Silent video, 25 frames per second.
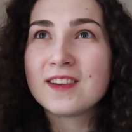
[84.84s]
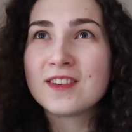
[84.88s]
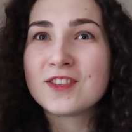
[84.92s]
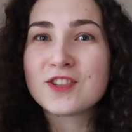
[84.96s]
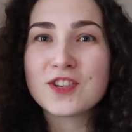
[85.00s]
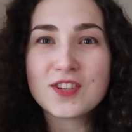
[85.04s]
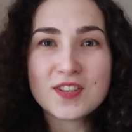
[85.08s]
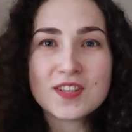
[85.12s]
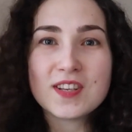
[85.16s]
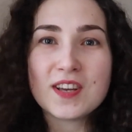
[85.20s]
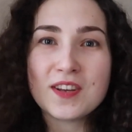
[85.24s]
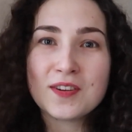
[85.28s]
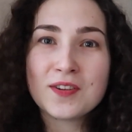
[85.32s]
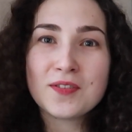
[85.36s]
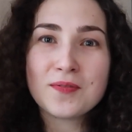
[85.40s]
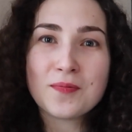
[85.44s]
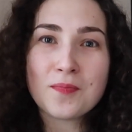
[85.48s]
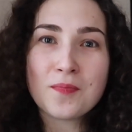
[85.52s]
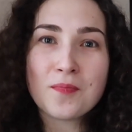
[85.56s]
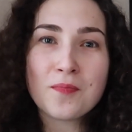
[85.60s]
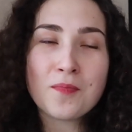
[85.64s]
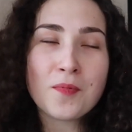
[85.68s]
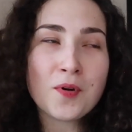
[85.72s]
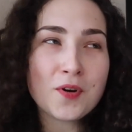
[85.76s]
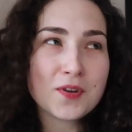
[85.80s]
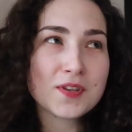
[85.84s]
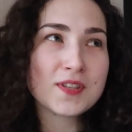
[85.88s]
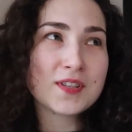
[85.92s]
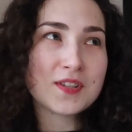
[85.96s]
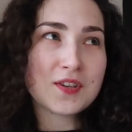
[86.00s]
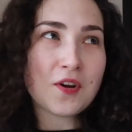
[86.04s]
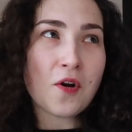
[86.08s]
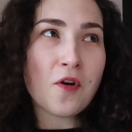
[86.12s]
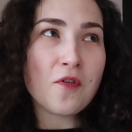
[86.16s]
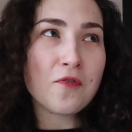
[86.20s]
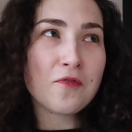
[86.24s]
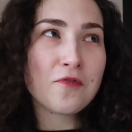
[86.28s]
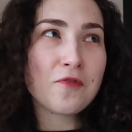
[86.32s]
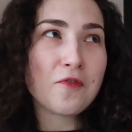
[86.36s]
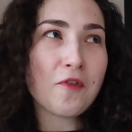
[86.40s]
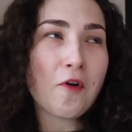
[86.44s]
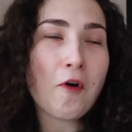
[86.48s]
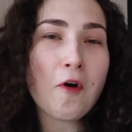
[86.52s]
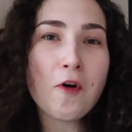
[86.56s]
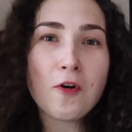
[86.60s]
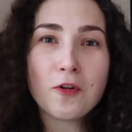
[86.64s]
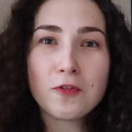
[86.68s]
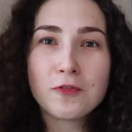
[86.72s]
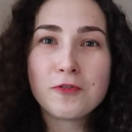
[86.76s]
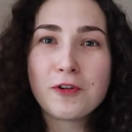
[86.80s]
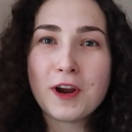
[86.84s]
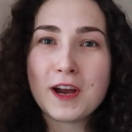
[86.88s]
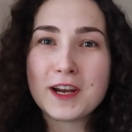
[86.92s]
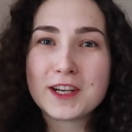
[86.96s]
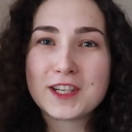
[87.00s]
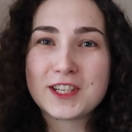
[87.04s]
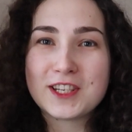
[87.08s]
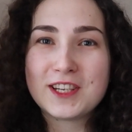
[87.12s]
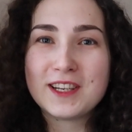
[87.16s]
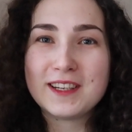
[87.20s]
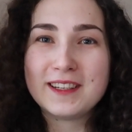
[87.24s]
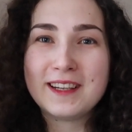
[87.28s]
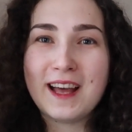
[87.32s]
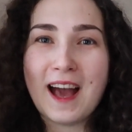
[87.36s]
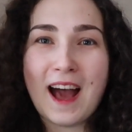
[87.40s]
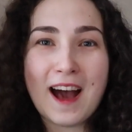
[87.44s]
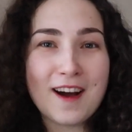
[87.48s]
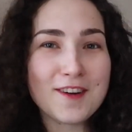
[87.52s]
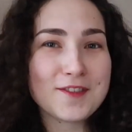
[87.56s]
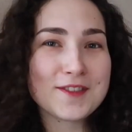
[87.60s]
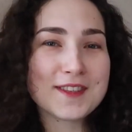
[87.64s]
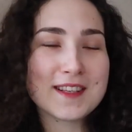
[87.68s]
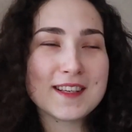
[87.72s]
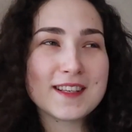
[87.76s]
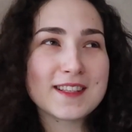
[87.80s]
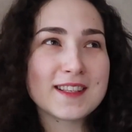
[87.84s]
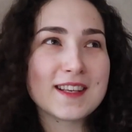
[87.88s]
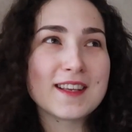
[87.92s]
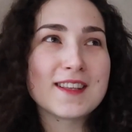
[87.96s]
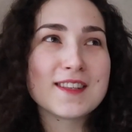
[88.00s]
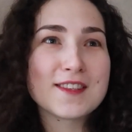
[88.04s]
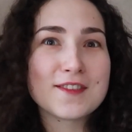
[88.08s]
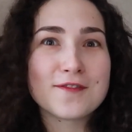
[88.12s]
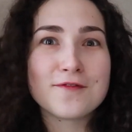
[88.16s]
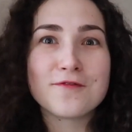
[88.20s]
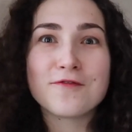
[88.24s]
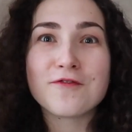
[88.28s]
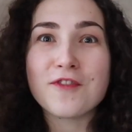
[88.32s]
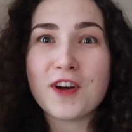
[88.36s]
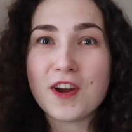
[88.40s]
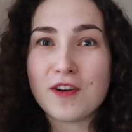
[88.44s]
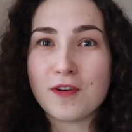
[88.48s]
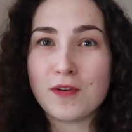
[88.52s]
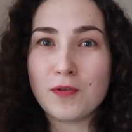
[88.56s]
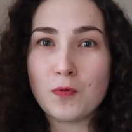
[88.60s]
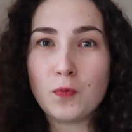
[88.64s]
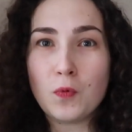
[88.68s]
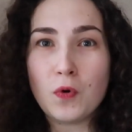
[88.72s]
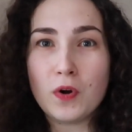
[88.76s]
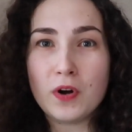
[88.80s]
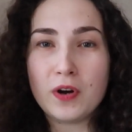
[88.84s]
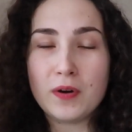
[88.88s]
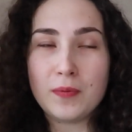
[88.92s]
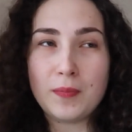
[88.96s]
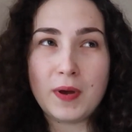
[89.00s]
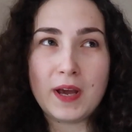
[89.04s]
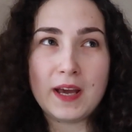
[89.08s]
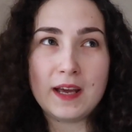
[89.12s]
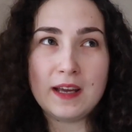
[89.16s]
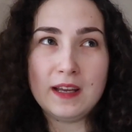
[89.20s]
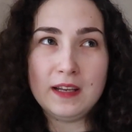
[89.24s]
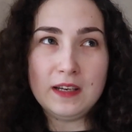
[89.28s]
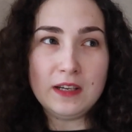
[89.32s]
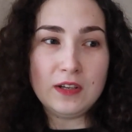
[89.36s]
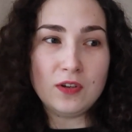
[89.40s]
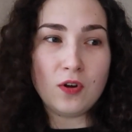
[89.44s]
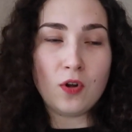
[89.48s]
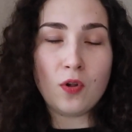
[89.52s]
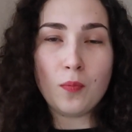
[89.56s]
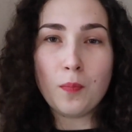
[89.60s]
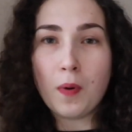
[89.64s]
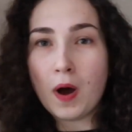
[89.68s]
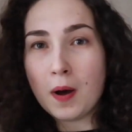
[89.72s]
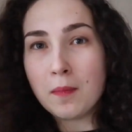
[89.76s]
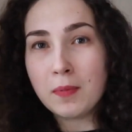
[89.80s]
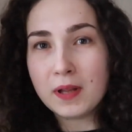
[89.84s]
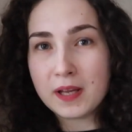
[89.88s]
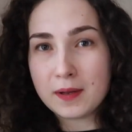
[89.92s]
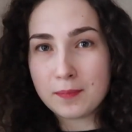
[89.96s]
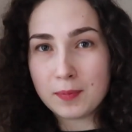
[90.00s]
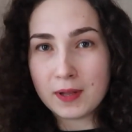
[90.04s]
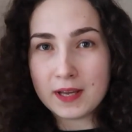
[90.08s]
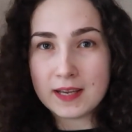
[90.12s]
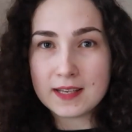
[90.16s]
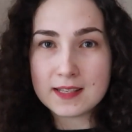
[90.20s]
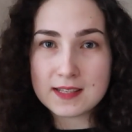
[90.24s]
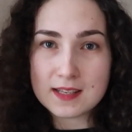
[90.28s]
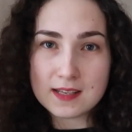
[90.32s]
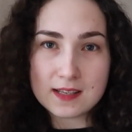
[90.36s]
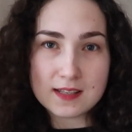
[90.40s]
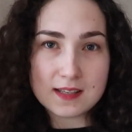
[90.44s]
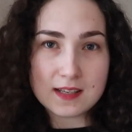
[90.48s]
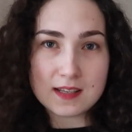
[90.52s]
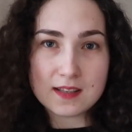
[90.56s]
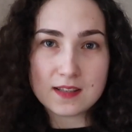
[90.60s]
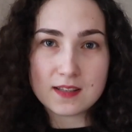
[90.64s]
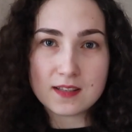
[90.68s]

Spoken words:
just in most of all Russian houses, it's very warm, and in all public places,